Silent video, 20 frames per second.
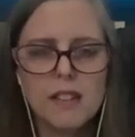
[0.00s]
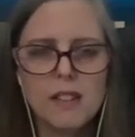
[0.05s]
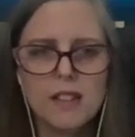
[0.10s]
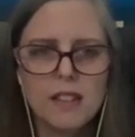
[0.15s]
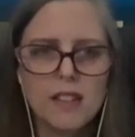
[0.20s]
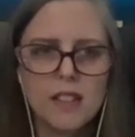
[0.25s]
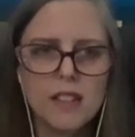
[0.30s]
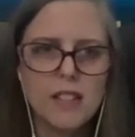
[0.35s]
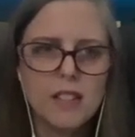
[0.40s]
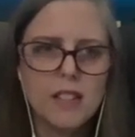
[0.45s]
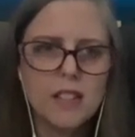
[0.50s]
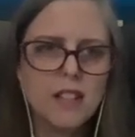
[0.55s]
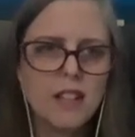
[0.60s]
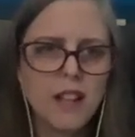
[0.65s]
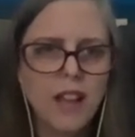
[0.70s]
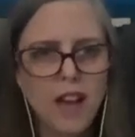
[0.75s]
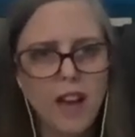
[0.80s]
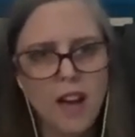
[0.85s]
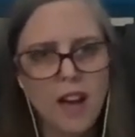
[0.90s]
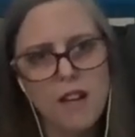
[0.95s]
didn't
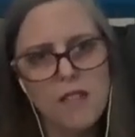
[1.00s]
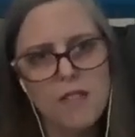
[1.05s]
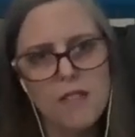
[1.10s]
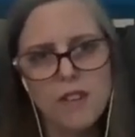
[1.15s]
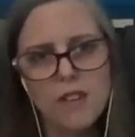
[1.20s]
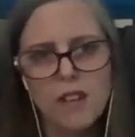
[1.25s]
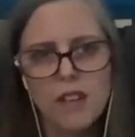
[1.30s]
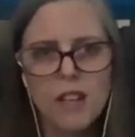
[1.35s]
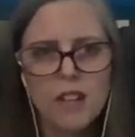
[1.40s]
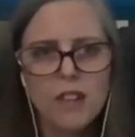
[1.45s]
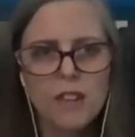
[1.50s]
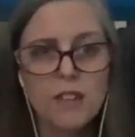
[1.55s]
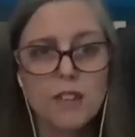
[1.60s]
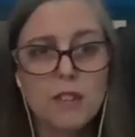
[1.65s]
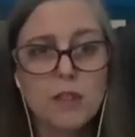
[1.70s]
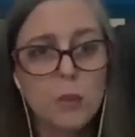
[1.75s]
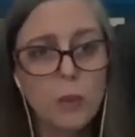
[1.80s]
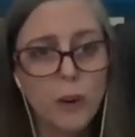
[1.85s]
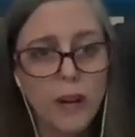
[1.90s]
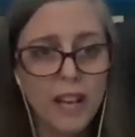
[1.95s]
have the
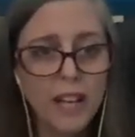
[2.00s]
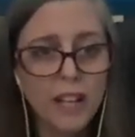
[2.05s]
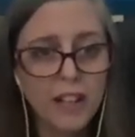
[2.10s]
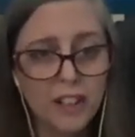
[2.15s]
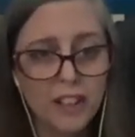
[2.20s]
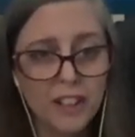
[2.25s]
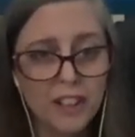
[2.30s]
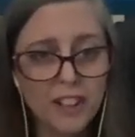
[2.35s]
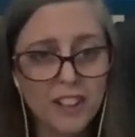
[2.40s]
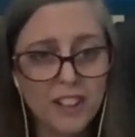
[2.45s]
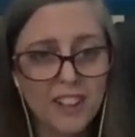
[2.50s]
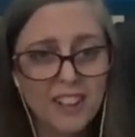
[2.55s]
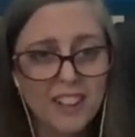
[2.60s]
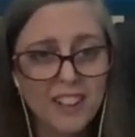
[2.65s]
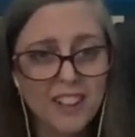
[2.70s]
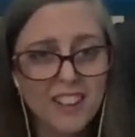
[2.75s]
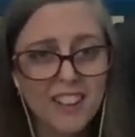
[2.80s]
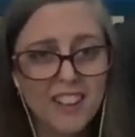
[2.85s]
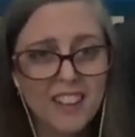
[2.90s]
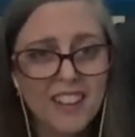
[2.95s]
swagger
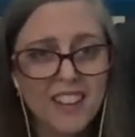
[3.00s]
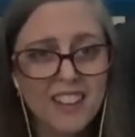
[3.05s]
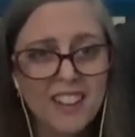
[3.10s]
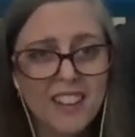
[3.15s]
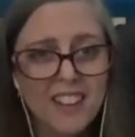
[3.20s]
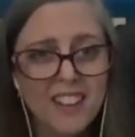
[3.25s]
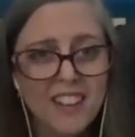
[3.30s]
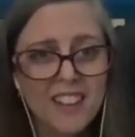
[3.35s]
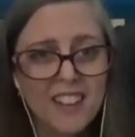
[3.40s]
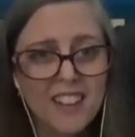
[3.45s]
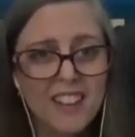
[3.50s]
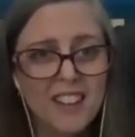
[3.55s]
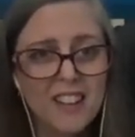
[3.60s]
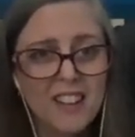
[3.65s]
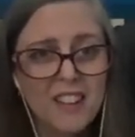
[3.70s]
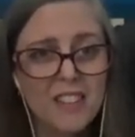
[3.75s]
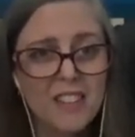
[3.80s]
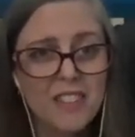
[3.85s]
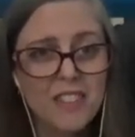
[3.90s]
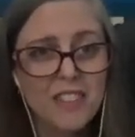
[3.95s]

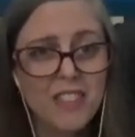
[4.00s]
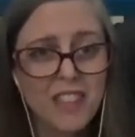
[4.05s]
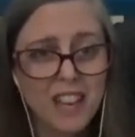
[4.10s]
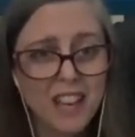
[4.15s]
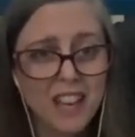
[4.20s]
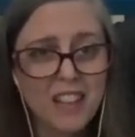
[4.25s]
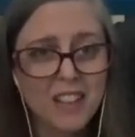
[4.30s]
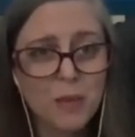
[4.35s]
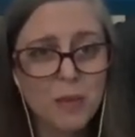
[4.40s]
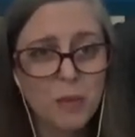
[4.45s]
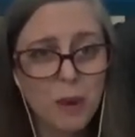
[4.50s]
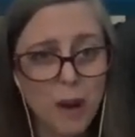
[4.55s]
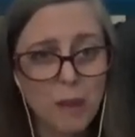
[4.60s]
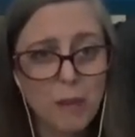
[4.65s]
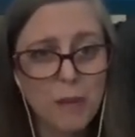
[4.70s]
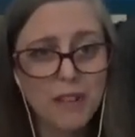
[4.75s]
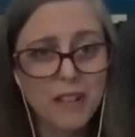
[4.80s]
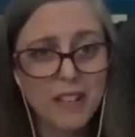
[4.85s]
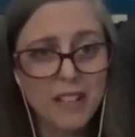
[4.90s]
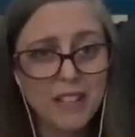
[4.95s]
that
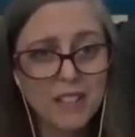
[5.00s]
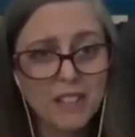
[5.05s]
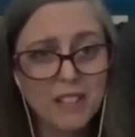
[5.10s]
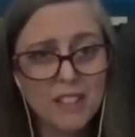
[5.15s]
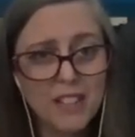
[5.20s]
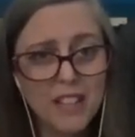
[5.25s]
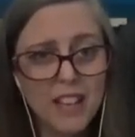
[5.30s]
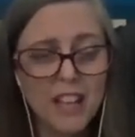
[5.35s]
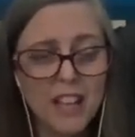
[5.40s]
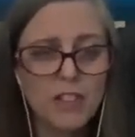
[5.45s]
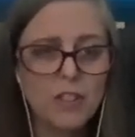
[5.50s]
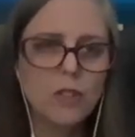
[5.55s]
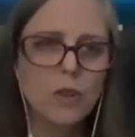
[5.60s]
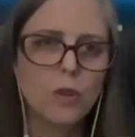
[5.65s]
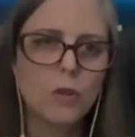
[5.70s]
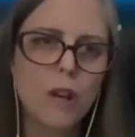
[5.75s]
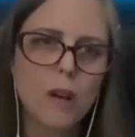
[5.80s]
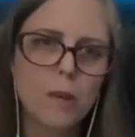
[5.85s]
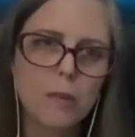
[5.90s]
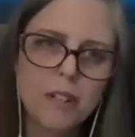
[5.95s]
Robert Englund had.
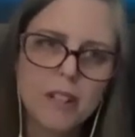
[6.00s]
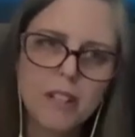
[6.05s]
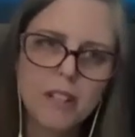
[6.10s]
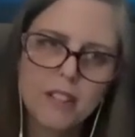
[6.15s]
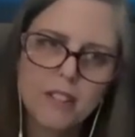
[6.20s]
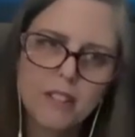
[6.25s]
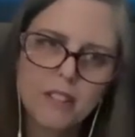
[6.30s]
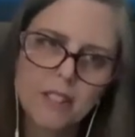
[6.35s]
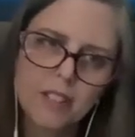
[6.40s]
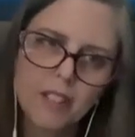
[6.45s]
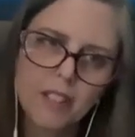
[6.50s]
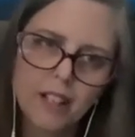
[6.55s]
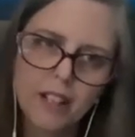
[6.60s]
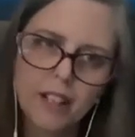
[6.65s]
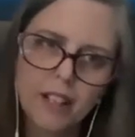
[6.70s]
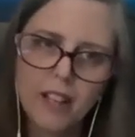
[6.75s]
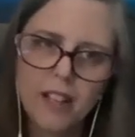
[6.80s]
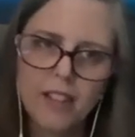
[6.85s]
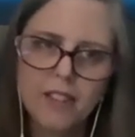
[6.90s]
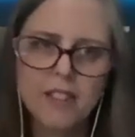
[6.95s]
Robert Englund kind of
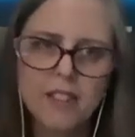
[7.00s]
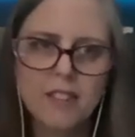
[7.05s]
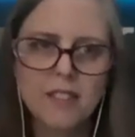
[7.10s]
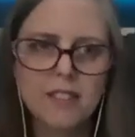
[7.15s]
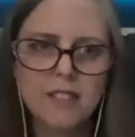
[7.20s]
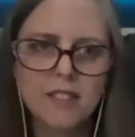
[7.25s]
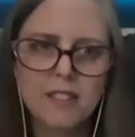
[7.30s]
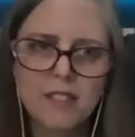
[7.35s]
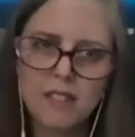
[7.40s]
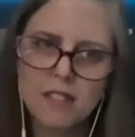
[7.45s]
had this